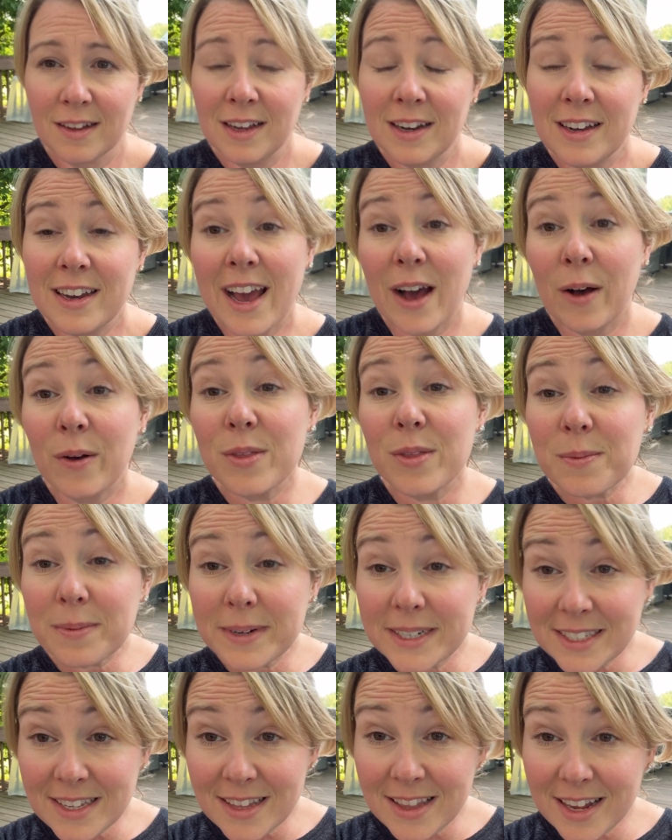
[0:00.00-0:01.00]
Now, the
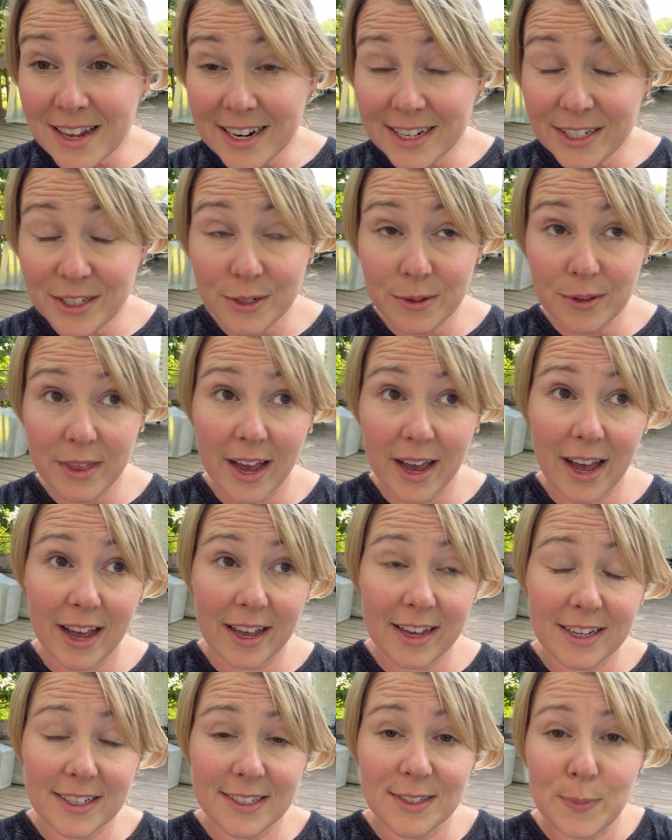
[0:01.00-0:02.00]
reason that I do
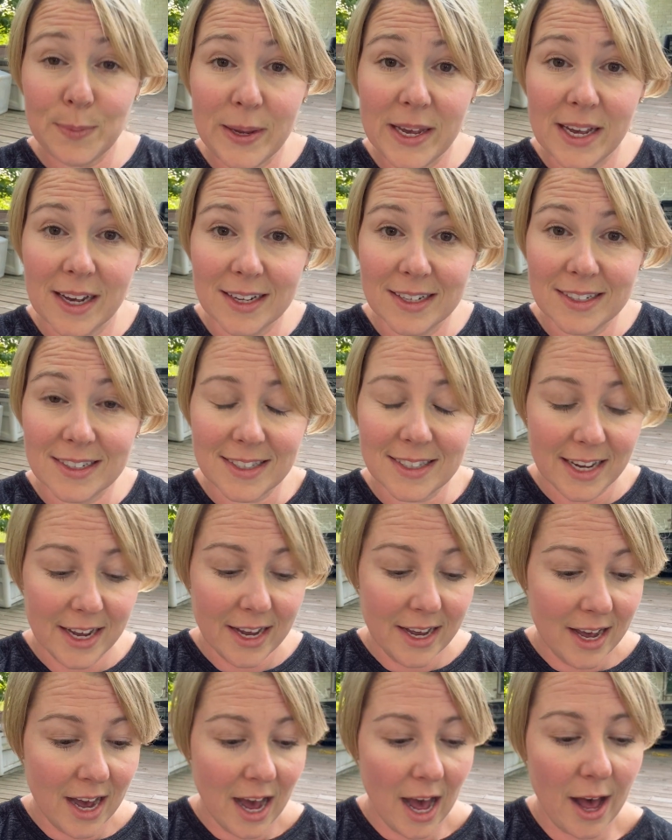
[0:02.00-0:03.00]
that is because
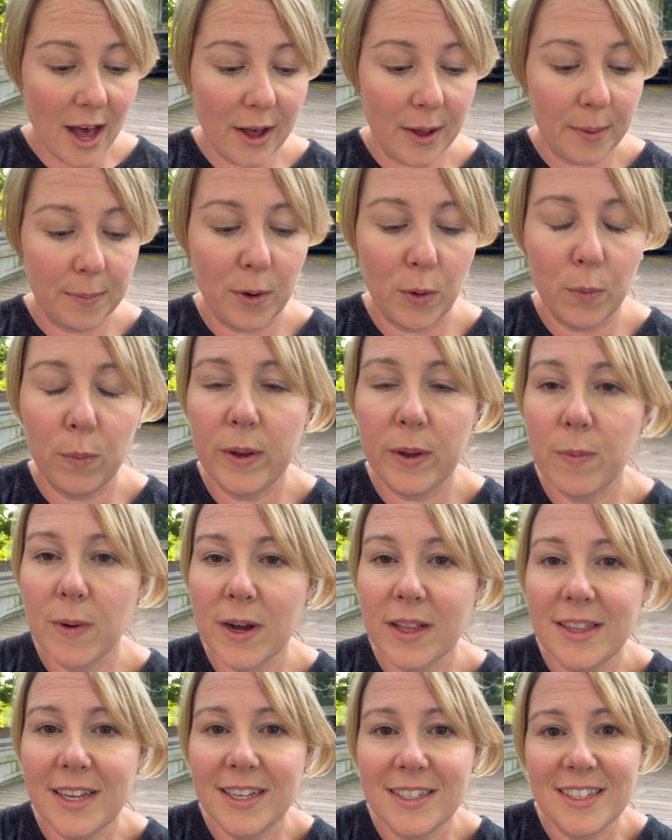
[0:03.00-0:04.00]
we
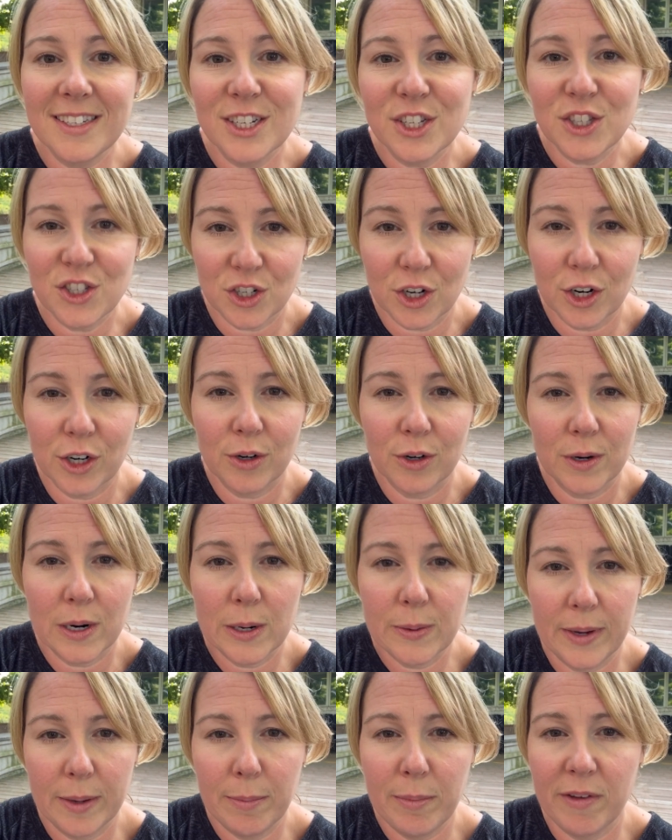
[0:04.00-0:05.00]
want these to start
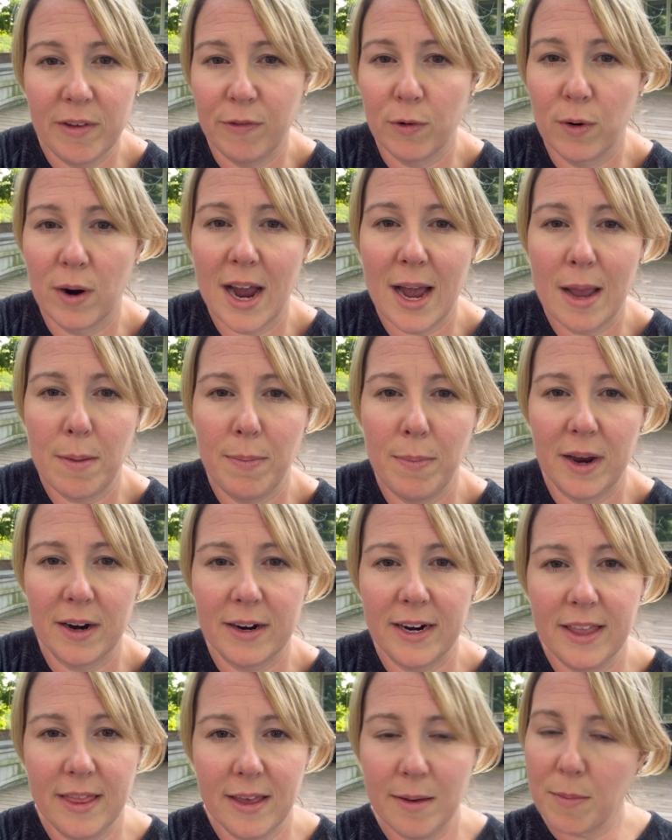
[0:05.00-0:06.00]
growing before I
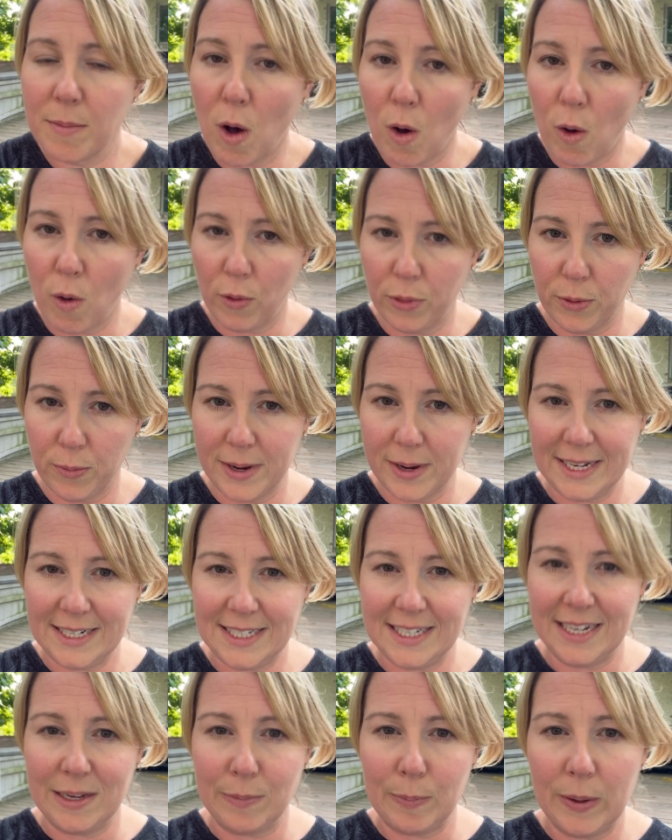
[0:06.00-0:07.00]
bury them all the way
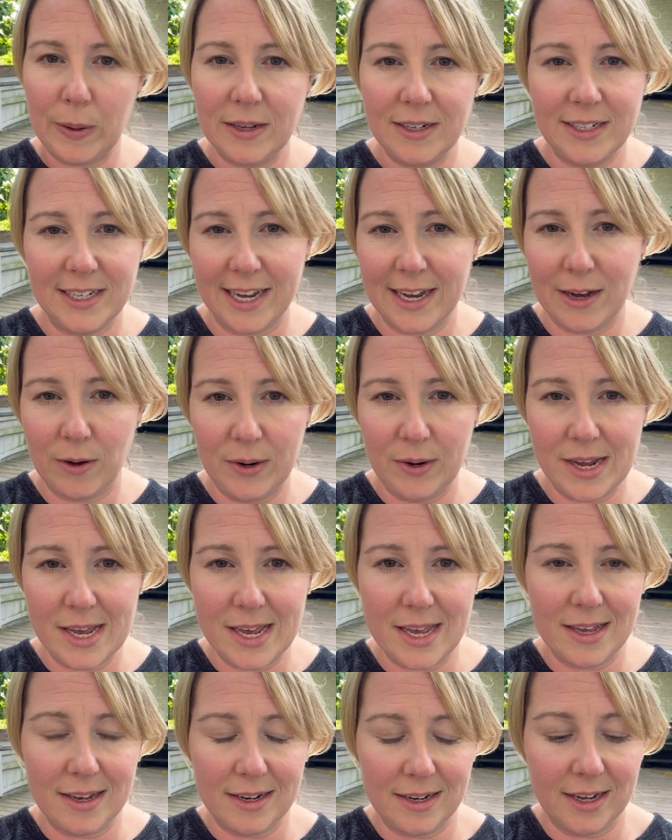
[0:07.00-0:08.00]
deep down
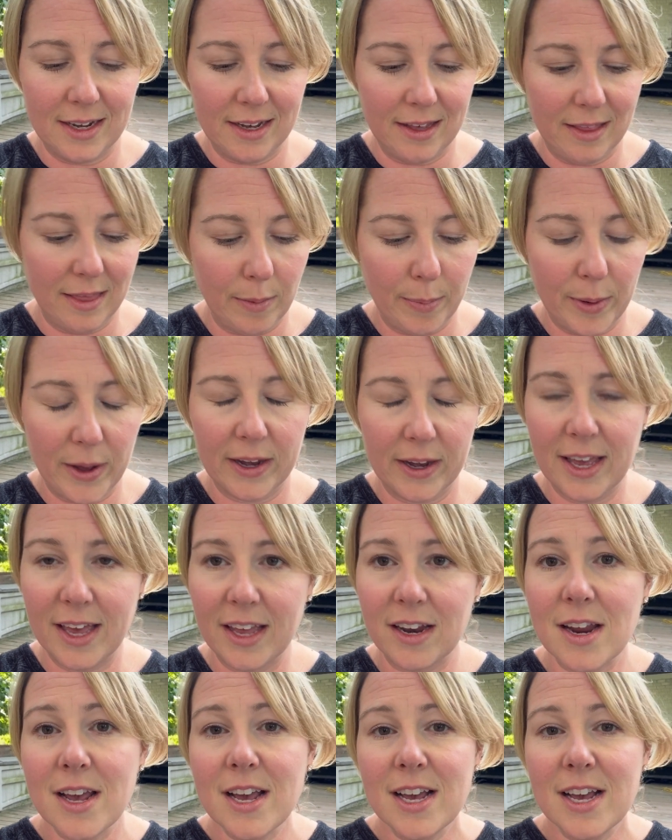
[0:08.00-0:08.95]
in the bucket.